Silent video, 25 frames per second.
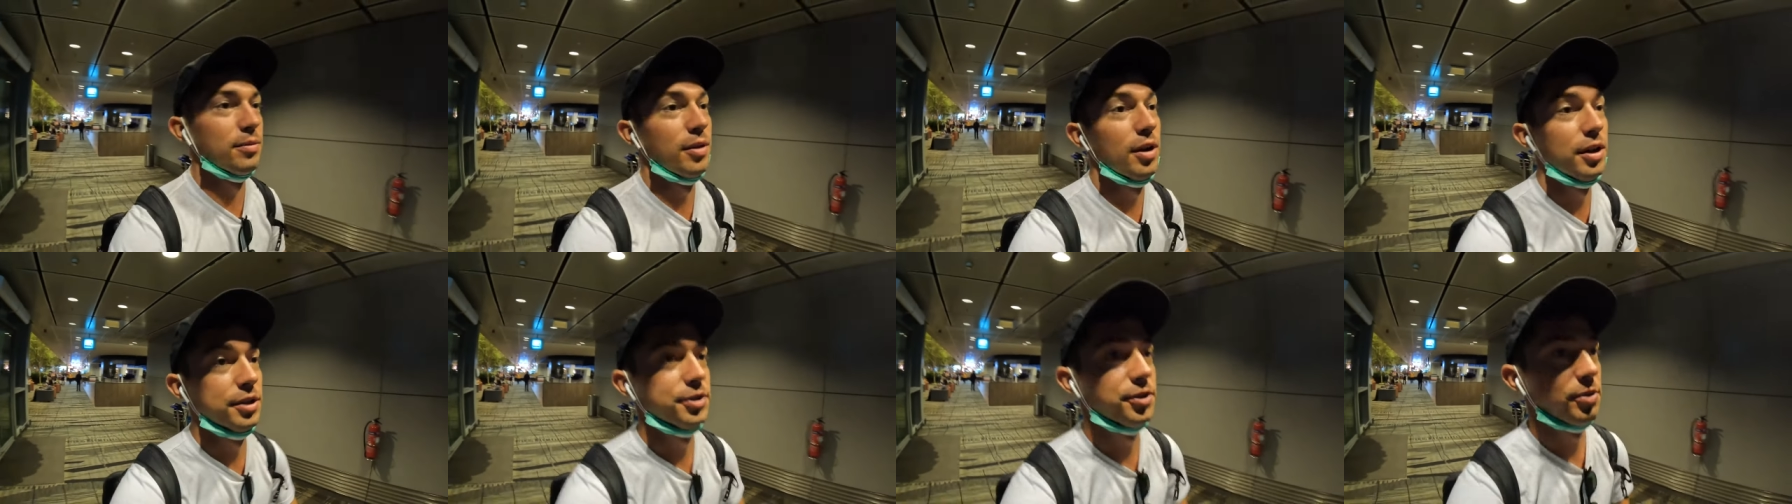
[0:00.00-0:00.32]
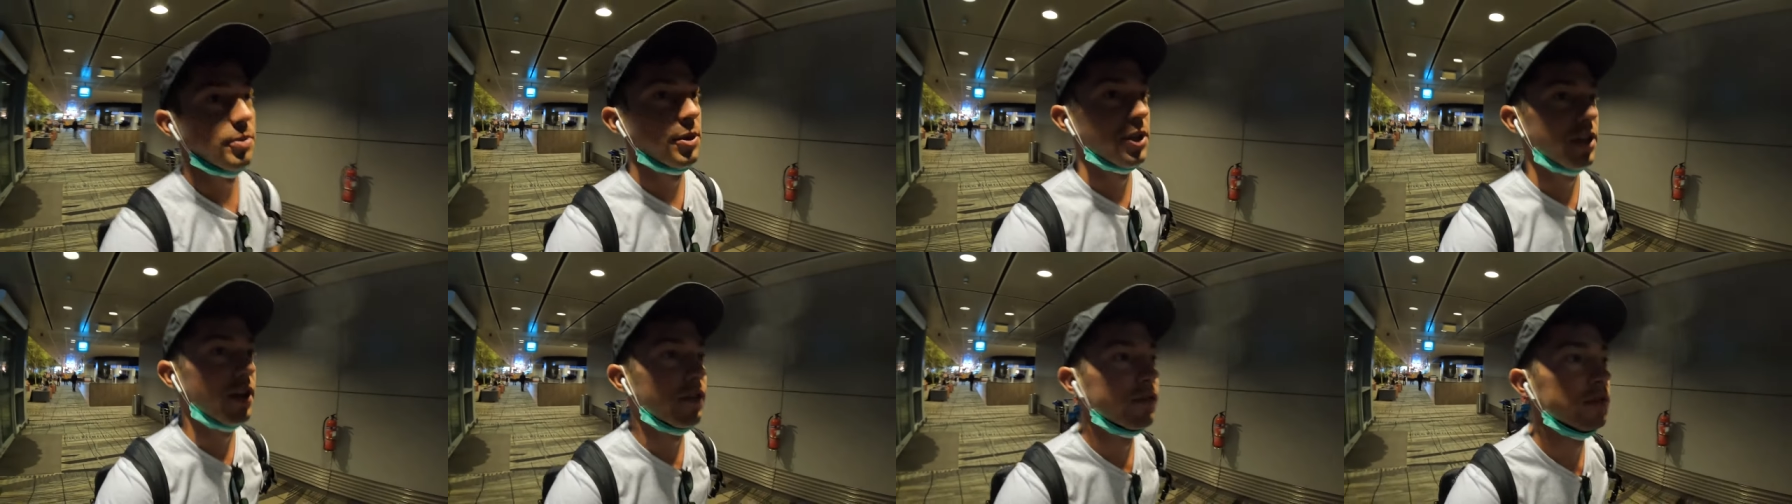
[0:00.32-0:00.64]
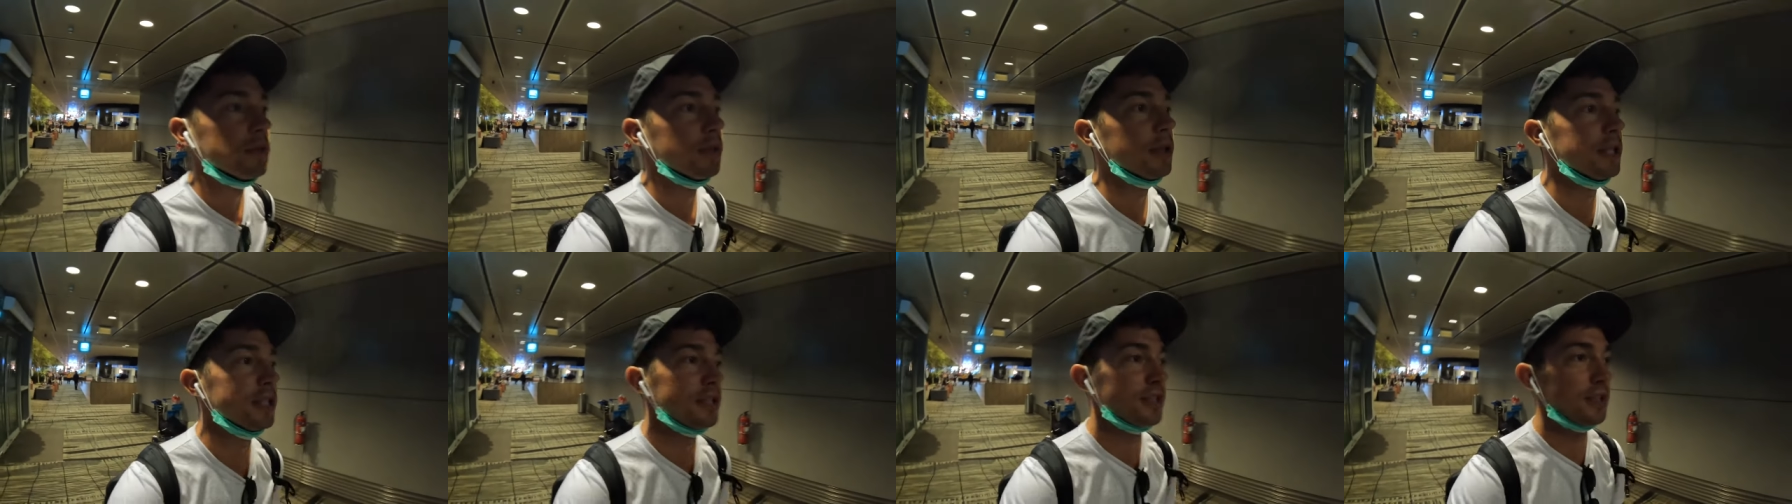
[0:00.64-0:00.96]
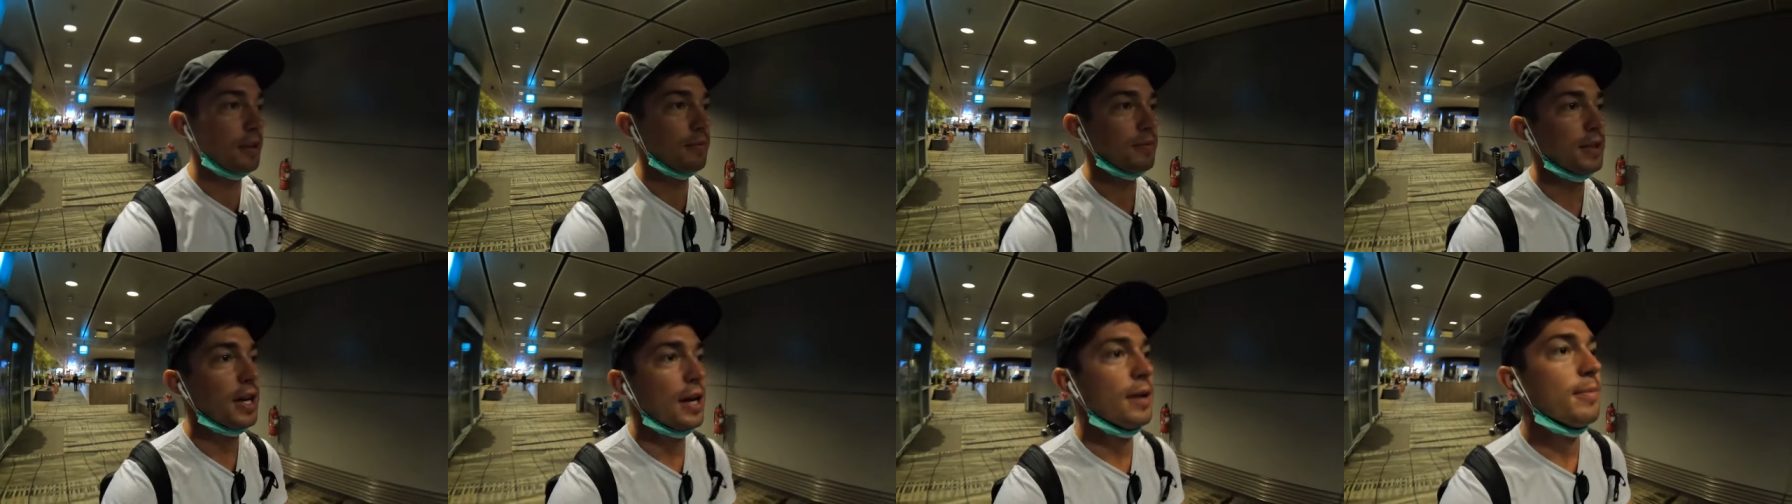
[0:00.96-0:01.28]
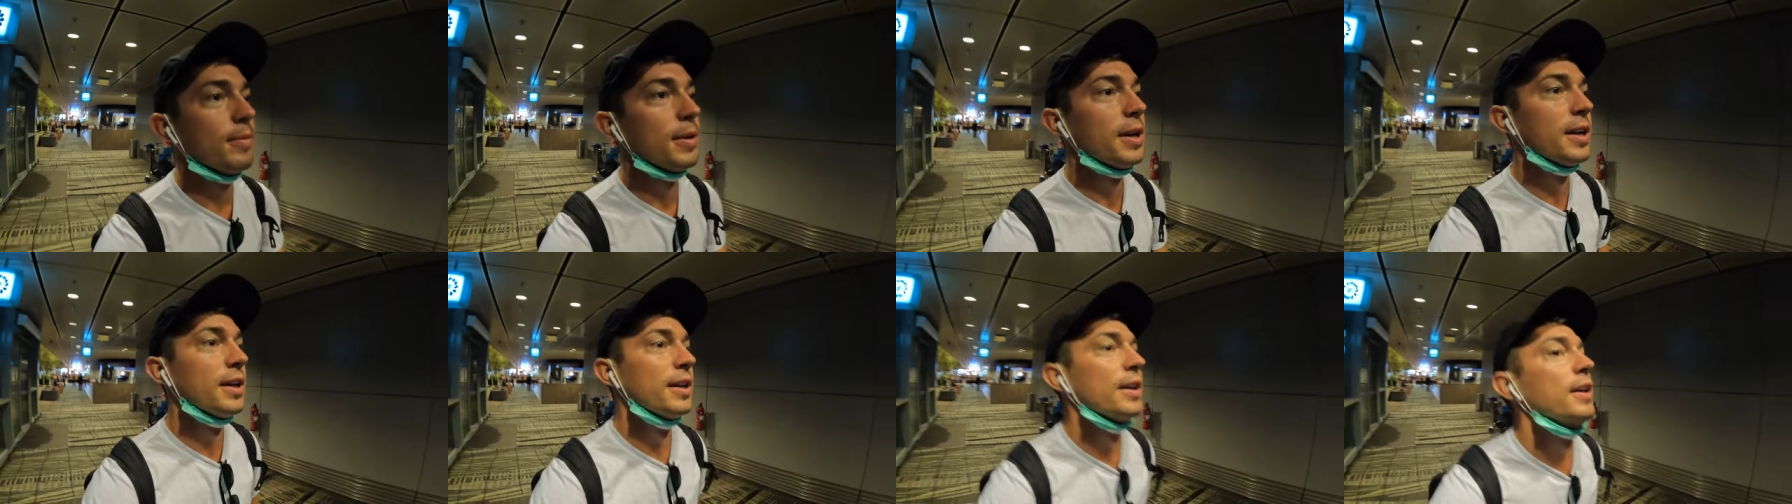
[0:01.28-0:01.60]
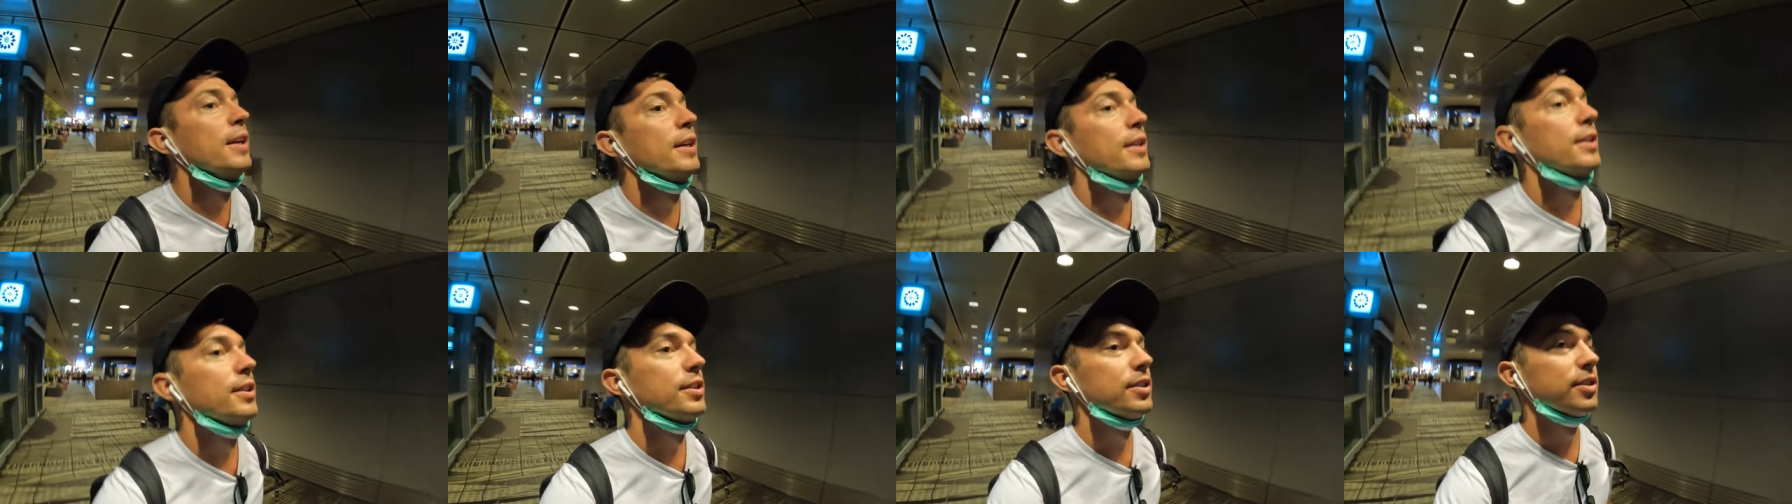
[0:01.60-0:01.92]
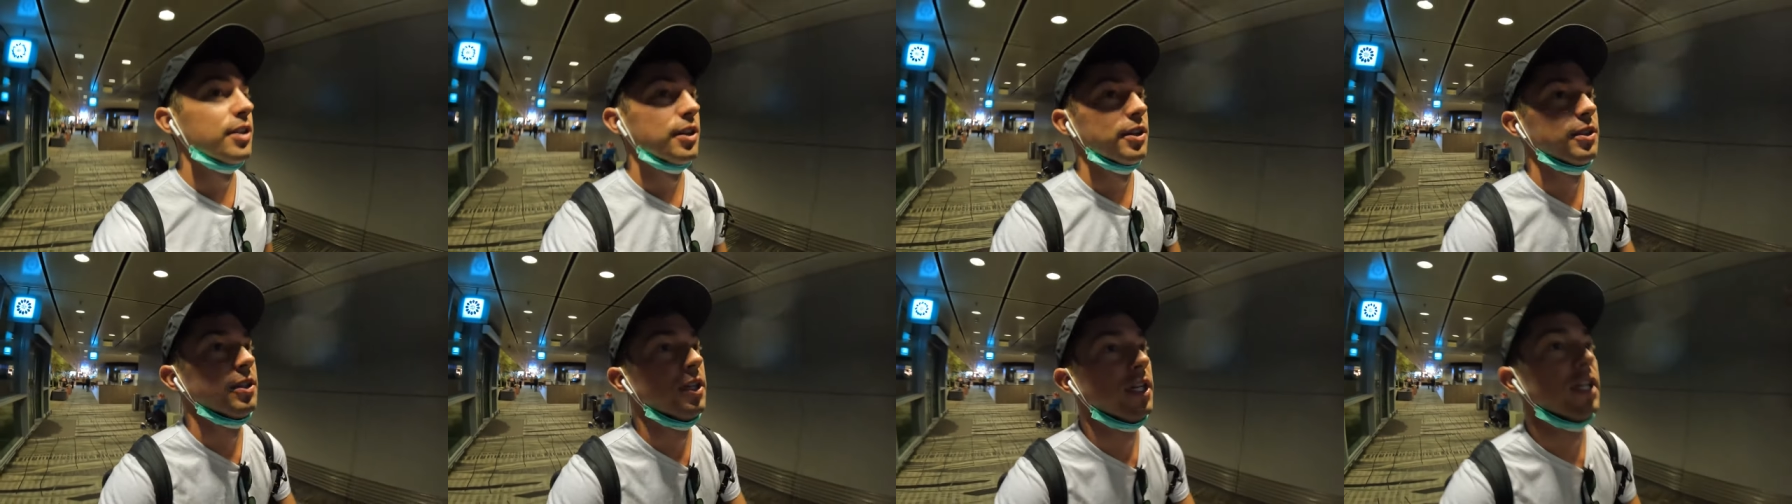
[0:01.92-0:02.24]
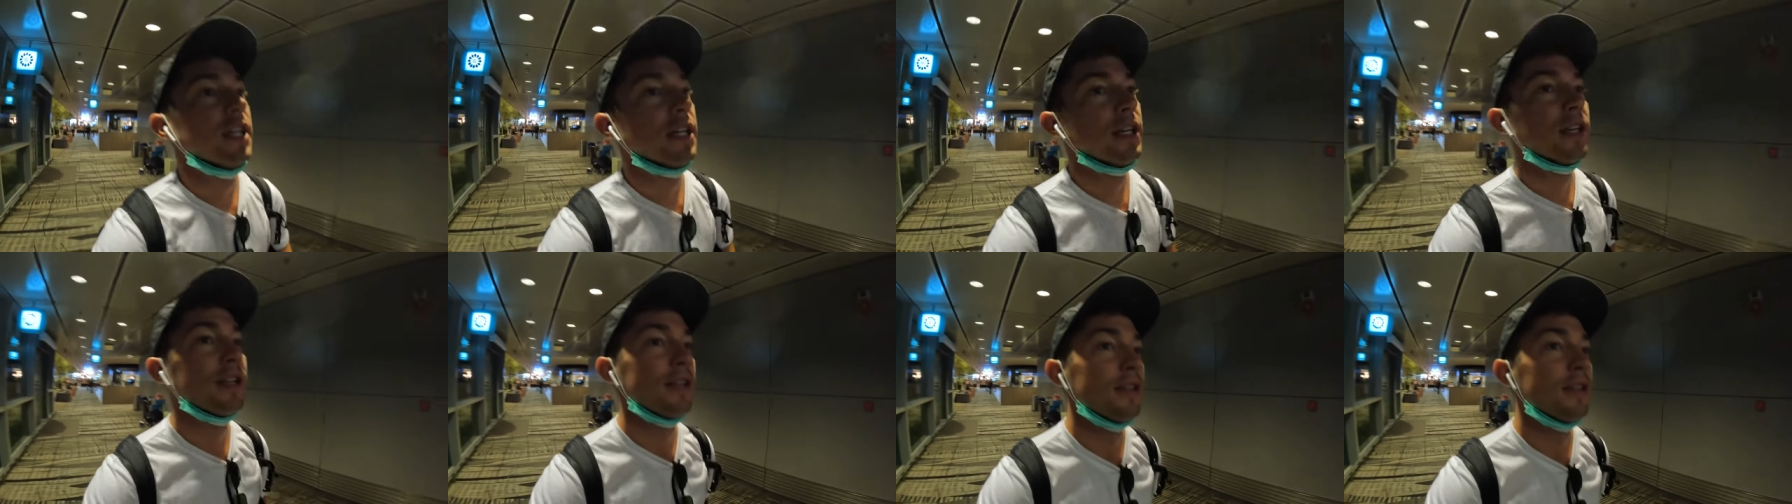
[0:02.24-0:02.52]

also be comfortable at the same time. So